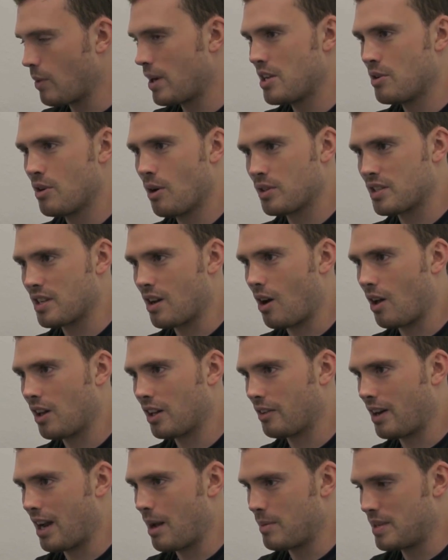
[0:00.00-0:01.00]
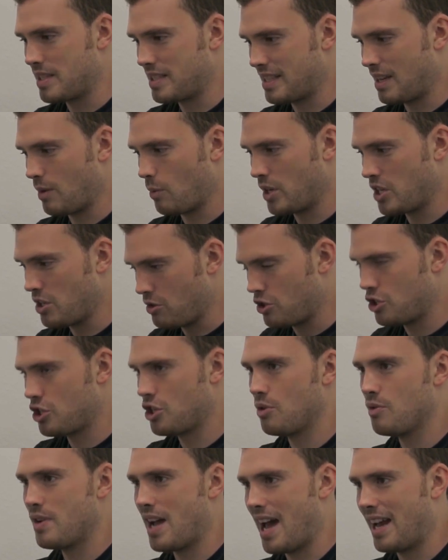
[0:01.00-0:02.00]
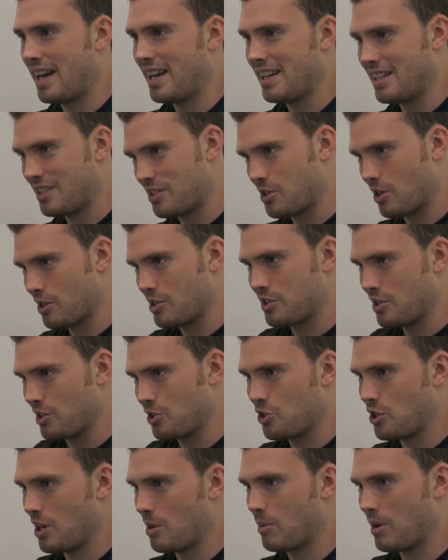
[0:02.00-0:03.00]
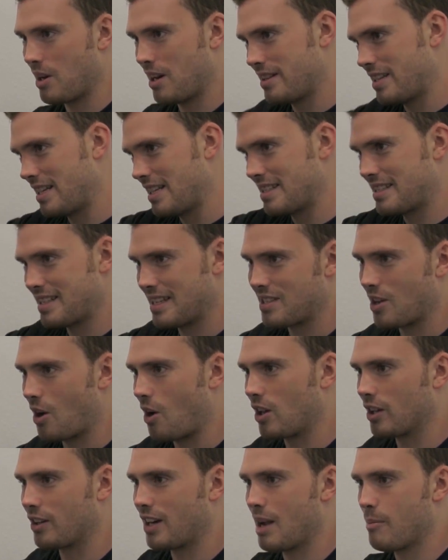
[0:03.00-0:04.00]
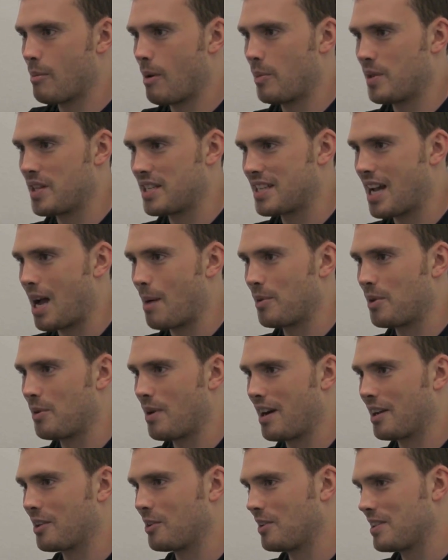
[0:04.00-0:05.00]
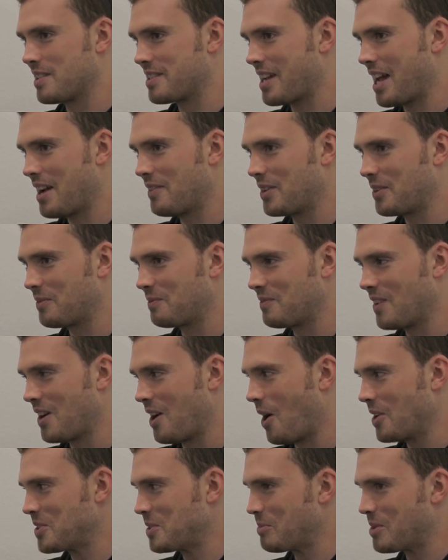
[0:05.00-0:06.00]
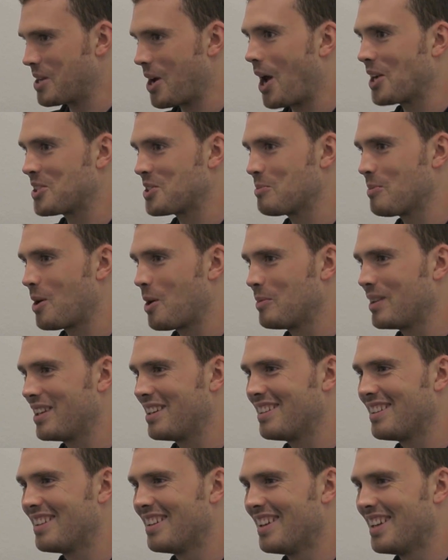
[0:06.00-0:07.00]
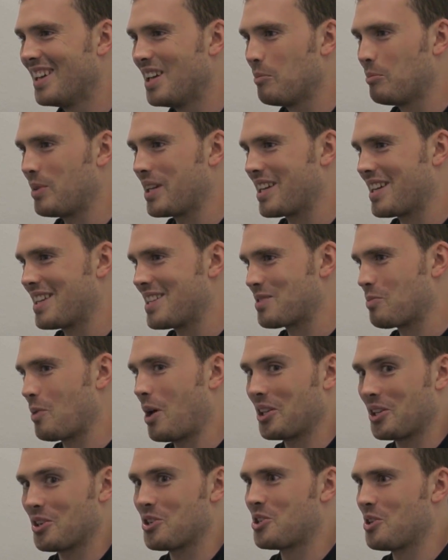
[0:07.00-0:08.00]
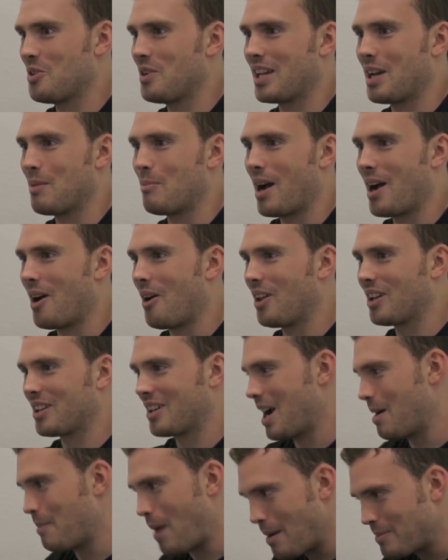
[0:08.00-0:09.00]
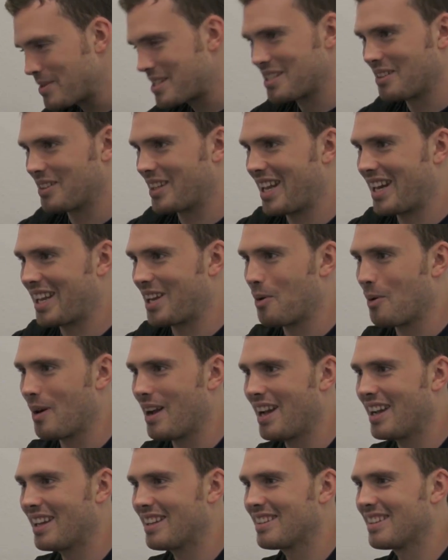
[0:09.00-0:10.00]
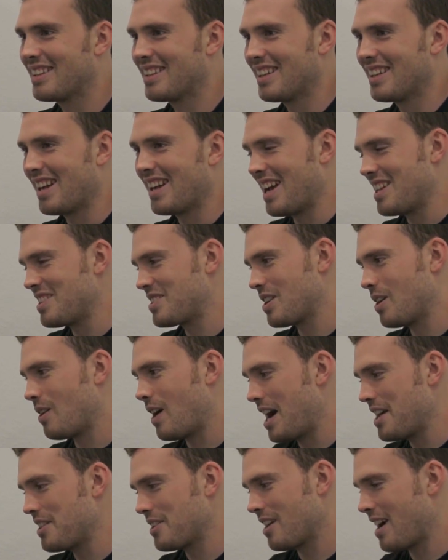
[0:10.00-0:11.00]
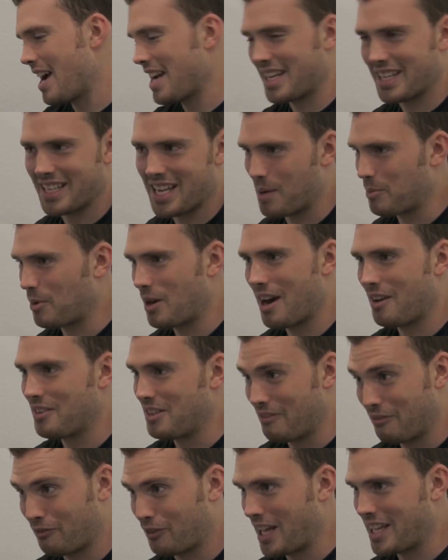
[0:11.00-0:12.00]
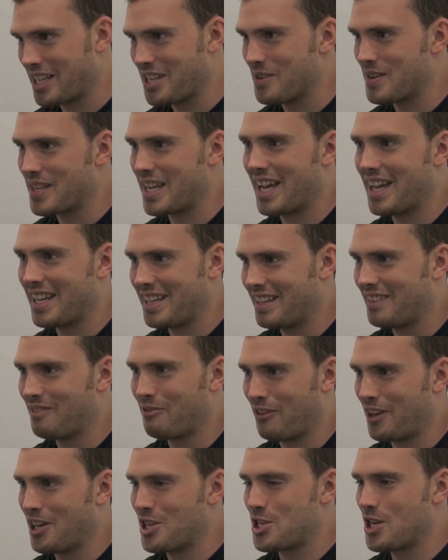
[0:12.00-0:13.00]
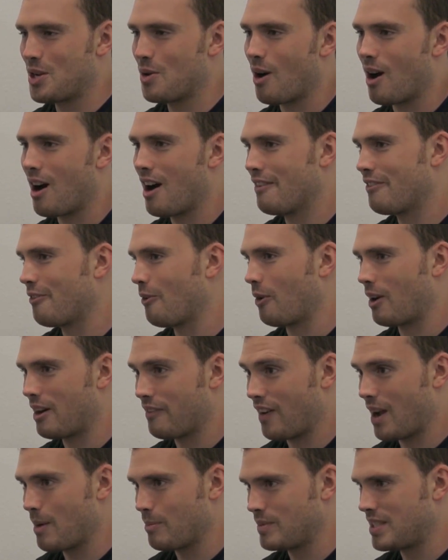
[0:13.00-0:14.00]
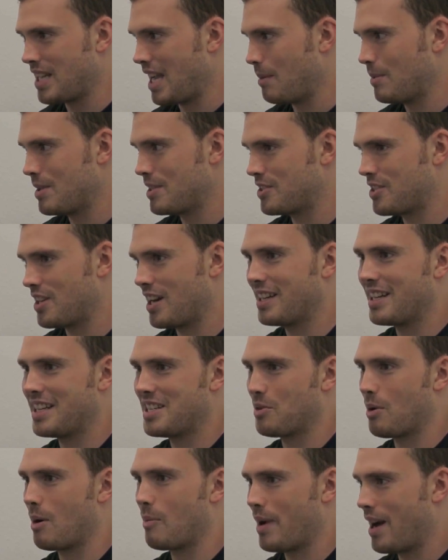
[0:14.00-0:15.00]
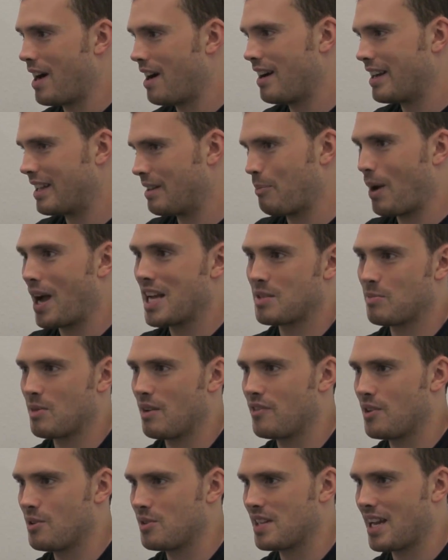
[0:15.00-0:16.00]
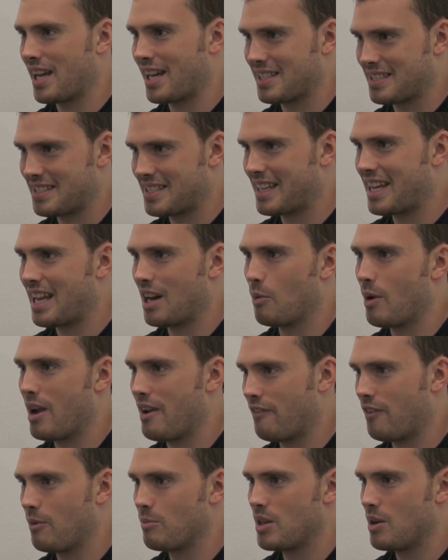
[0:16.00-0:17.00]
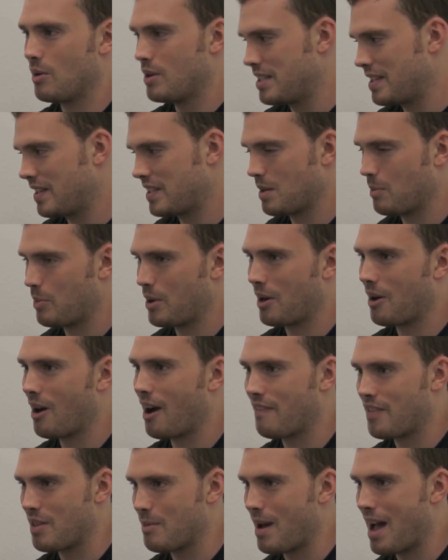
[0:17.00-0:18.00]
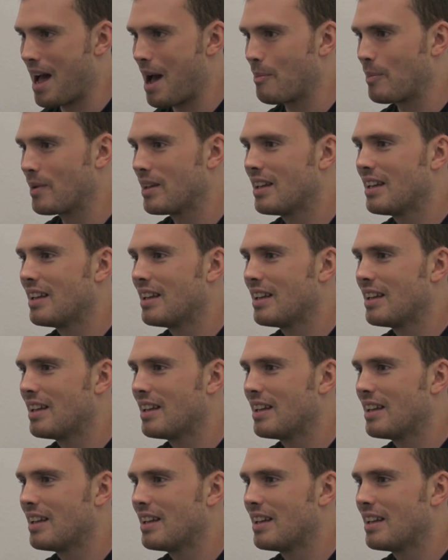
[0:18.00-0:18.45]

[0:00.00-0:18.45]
way you know it's a hologram is that when you shoot at it, it starts to shimmer, and then it says hologram up at the top of the reticle, and it's kind of an awesome gotcha moment. Because while you're shooting at my hologram, I'm still getting away. And so either I can come around and flank you again and finish you off, or if I'm damaged and I need to repair, it buys me a few seconds to get away from you and disappear off the map.